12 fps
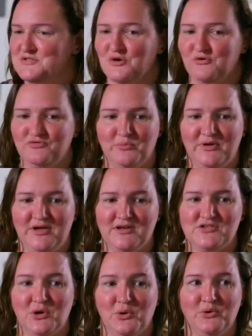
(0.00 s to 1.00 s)
So from
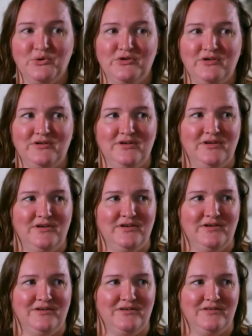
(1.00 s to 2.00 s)
being told
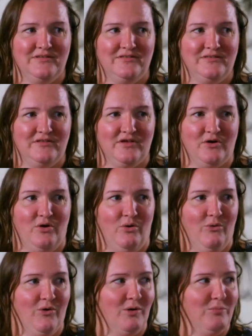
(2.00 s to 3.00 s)
the
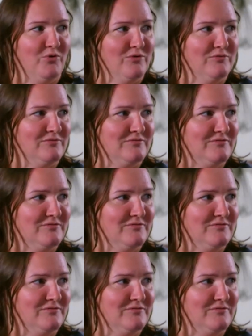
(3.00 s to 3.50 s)
horrible